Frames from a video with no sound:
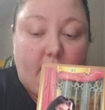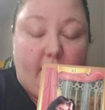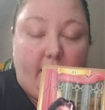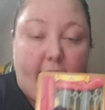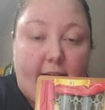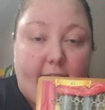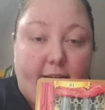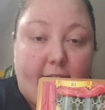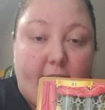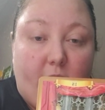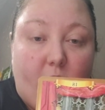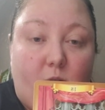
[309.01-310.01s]
I
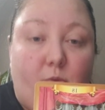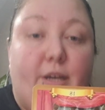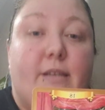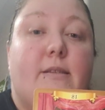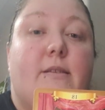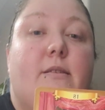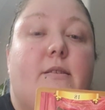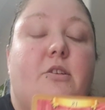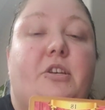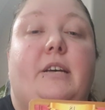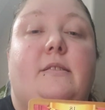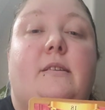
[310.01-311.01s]
always
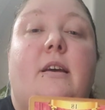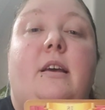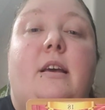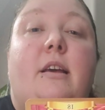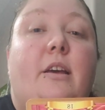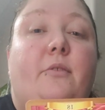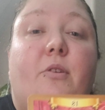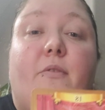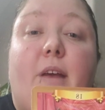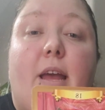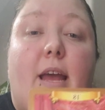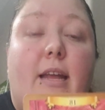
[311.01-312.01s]
suggest, if you have
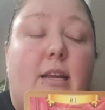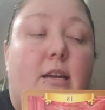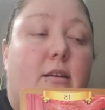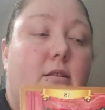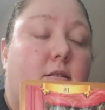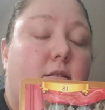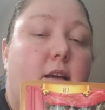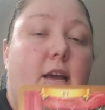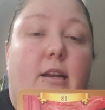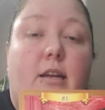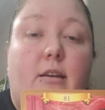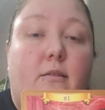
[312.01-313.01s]

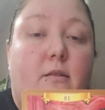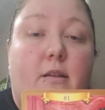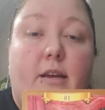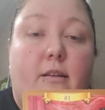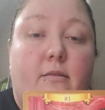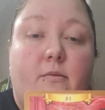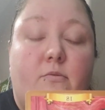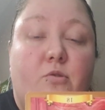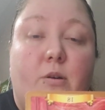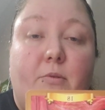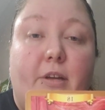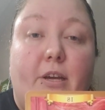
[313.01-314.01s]
anything
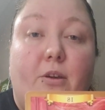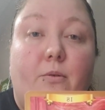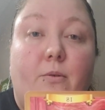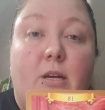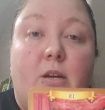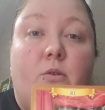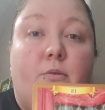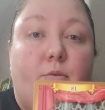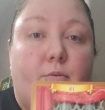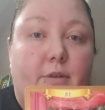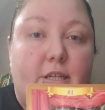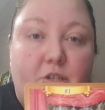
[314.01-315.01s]
troubling you,
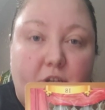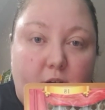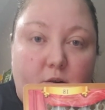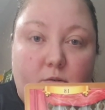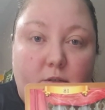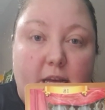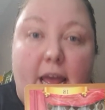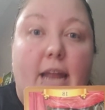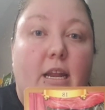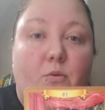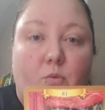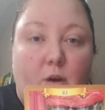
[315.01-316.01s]
reach out to
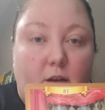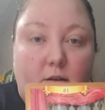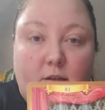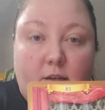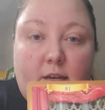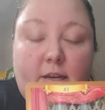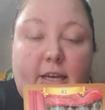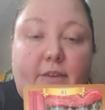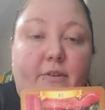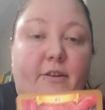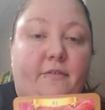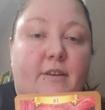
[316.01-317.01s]
anyone,
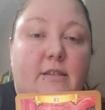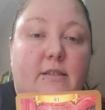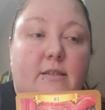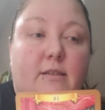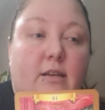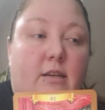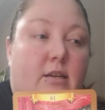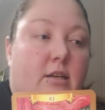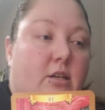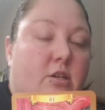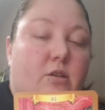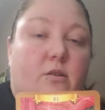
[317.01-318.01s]
even if it's
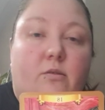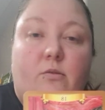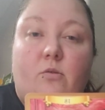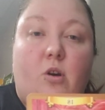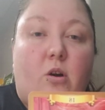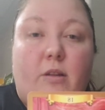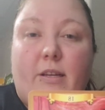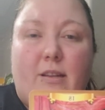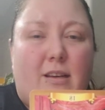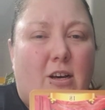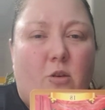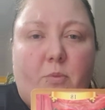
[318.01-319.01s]
calling the
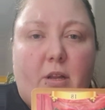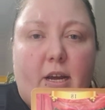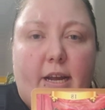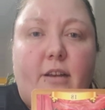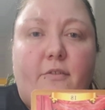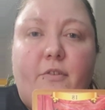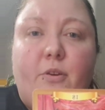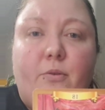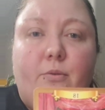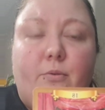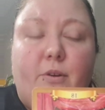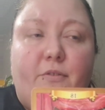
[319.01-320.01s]
helpline. If
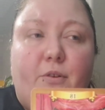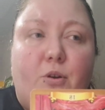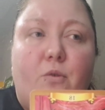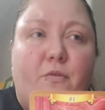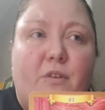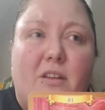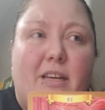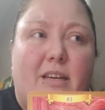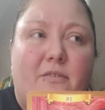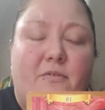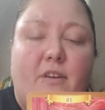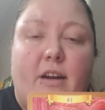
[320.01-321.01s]
you don't feel like
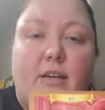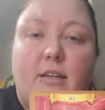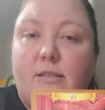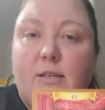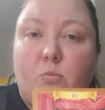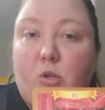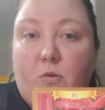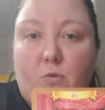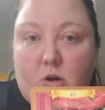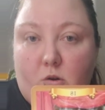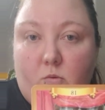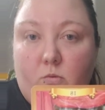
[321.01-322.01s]
confiding in
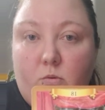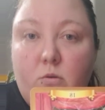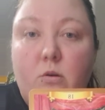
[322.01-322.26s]
someone,